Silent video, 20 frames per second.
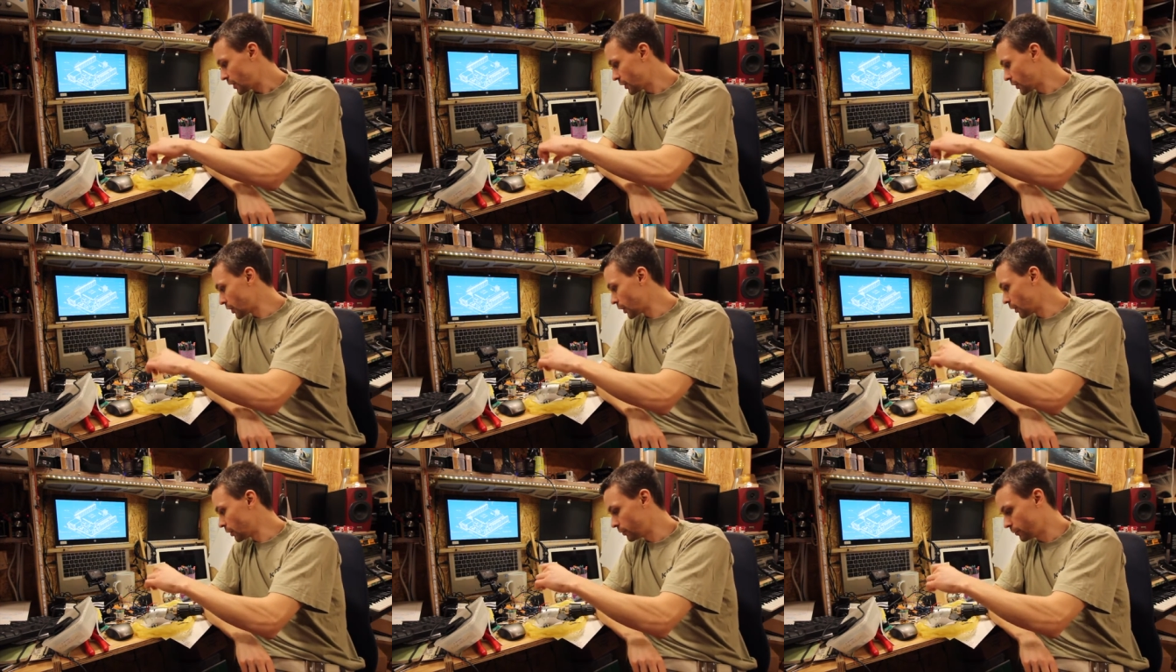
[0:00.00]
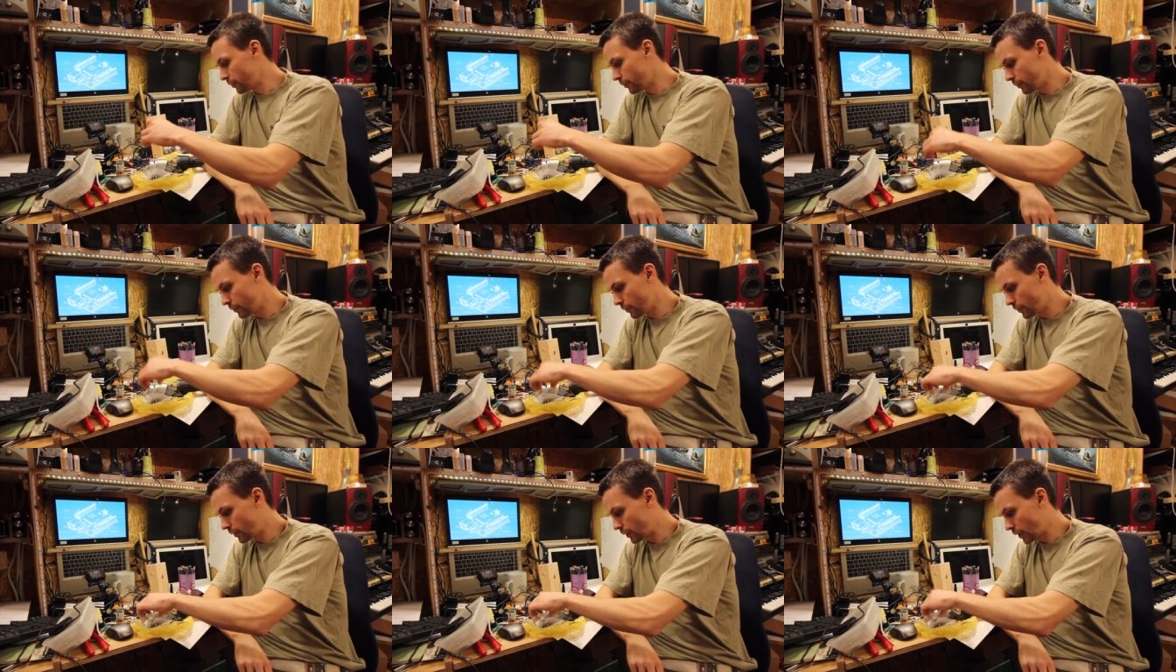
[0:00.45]
So
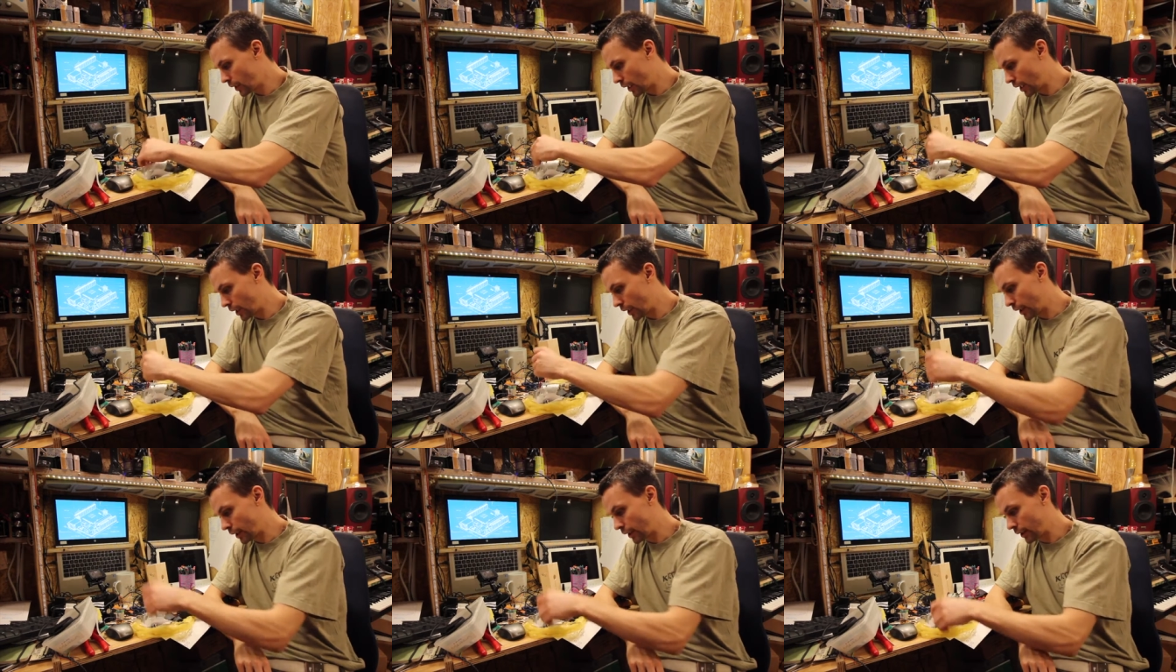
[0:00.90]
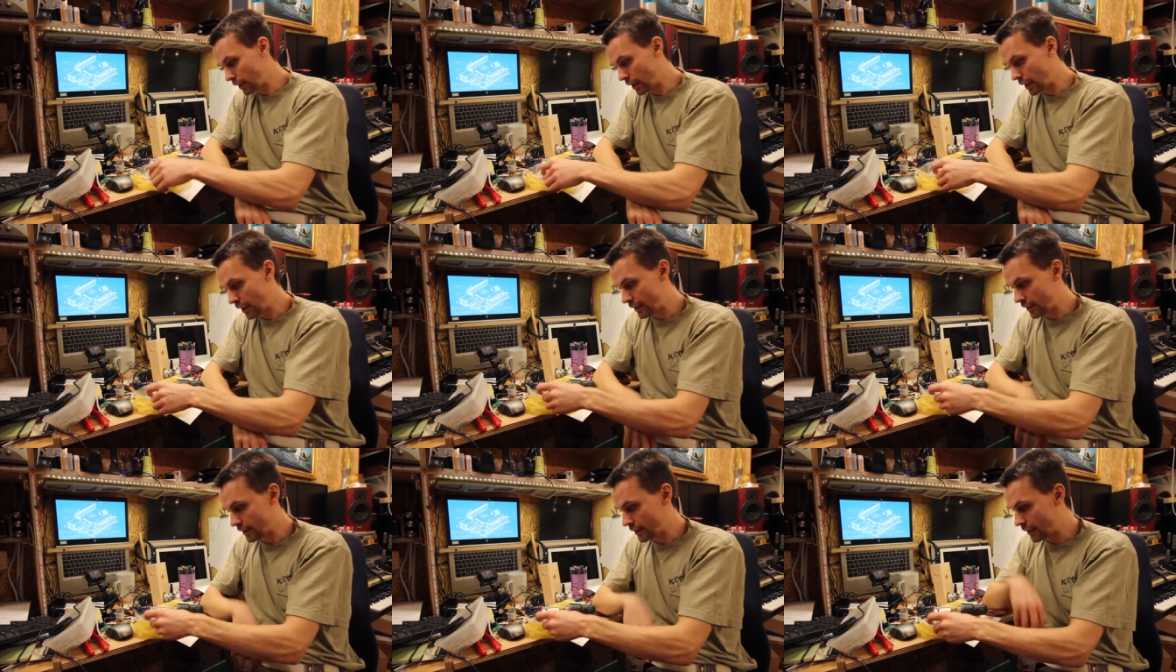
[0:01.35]

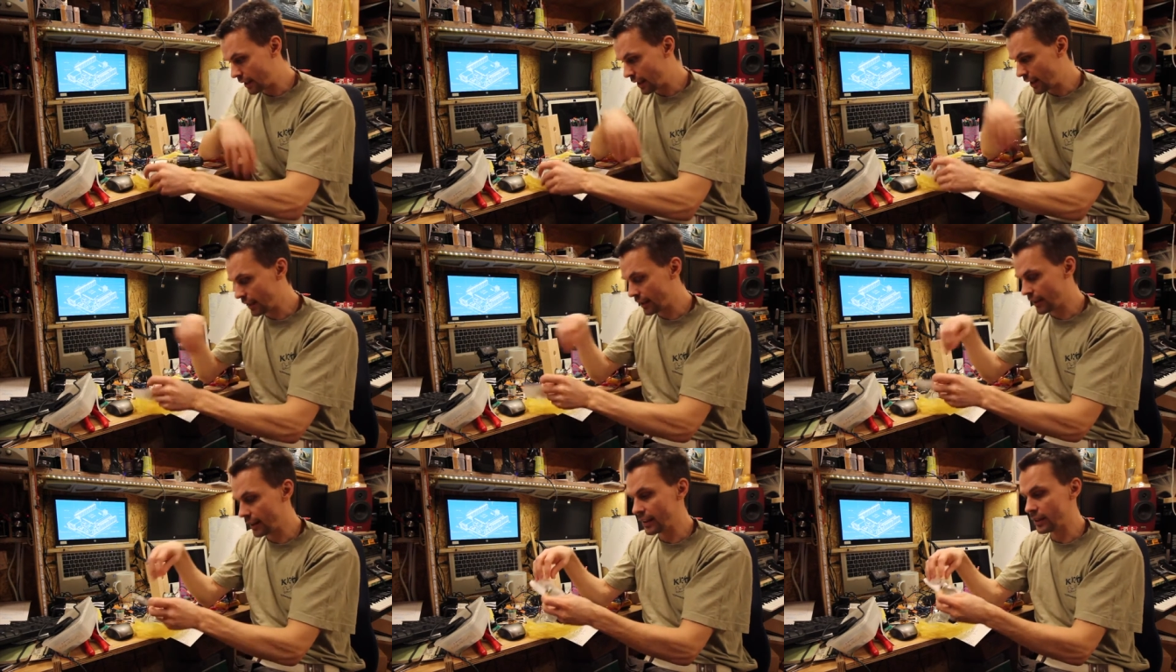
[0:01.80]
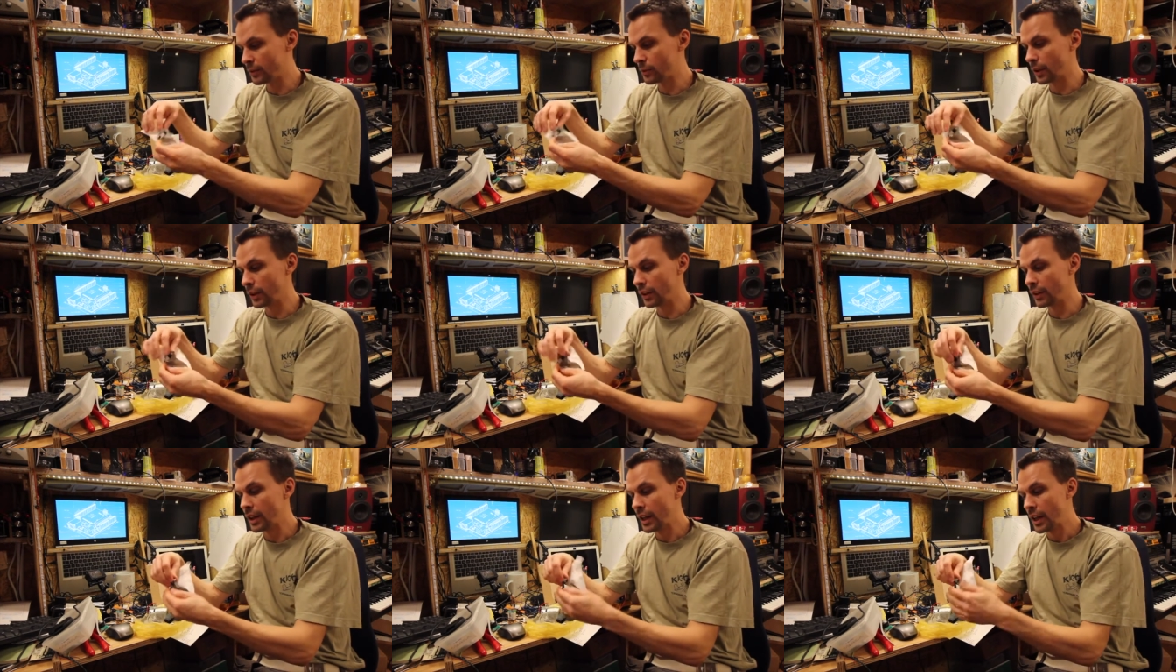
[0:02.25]
let's take this
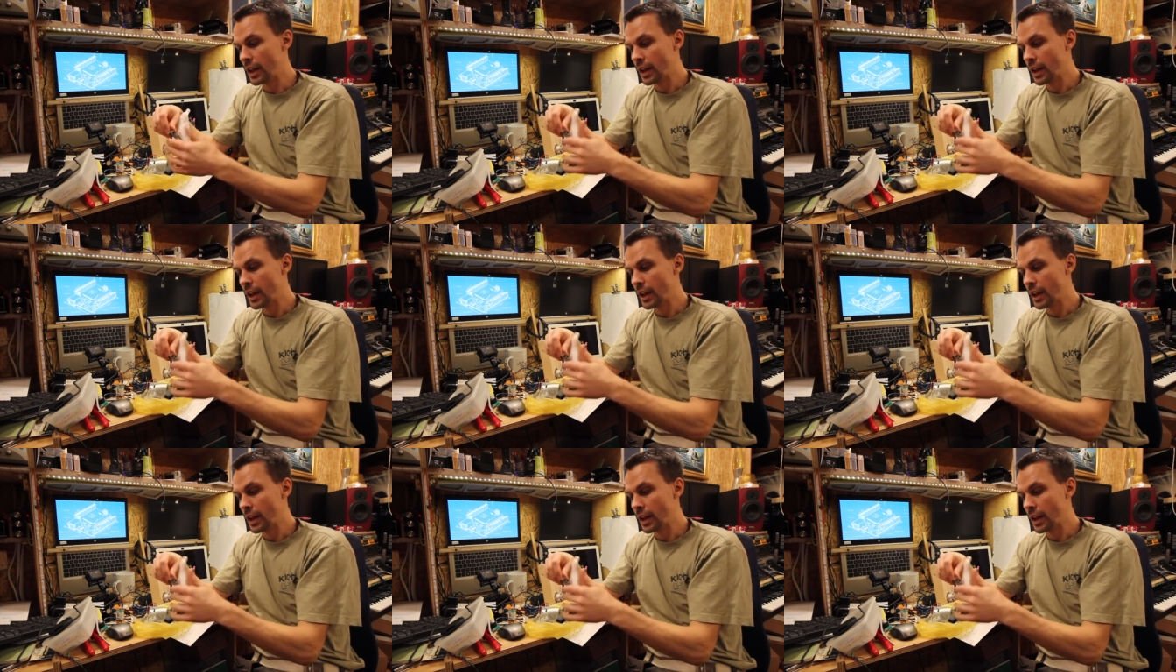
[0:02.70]
one.